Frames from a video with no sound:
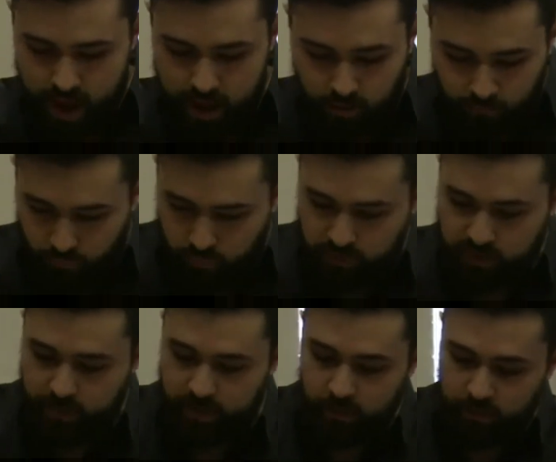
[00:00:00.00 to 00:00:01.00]
I look forward to
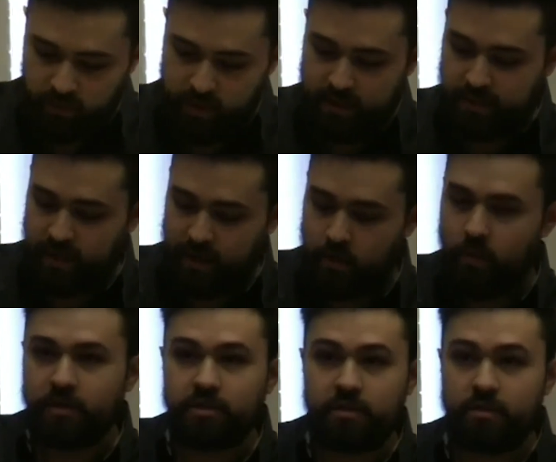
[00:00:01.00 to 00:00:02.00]
speaking with you guys on any
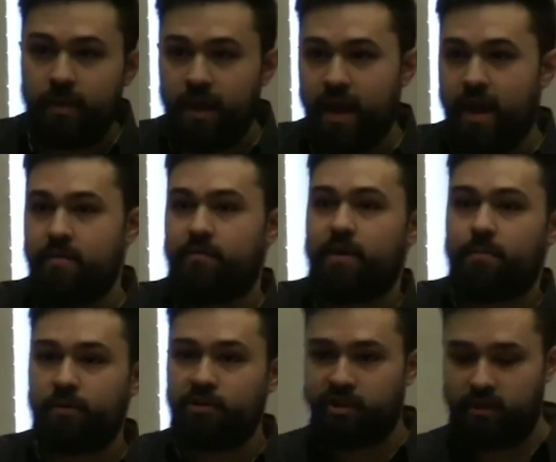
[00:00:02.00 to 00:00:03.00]
questions you may have, and I
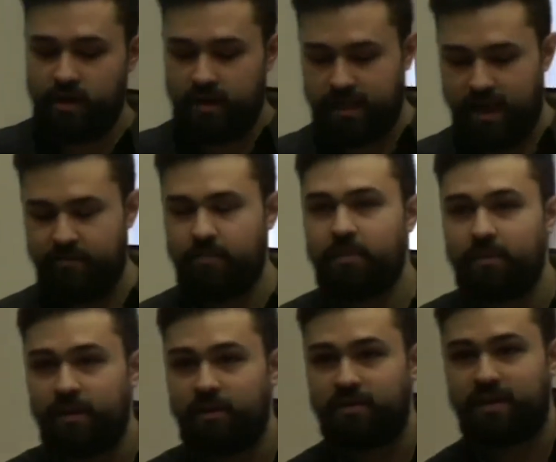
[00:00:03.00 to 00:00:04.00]
appreciate you guys having
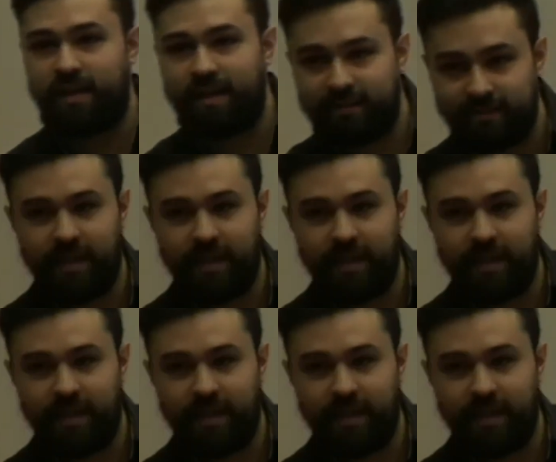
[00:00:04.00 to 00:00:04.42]
me here today.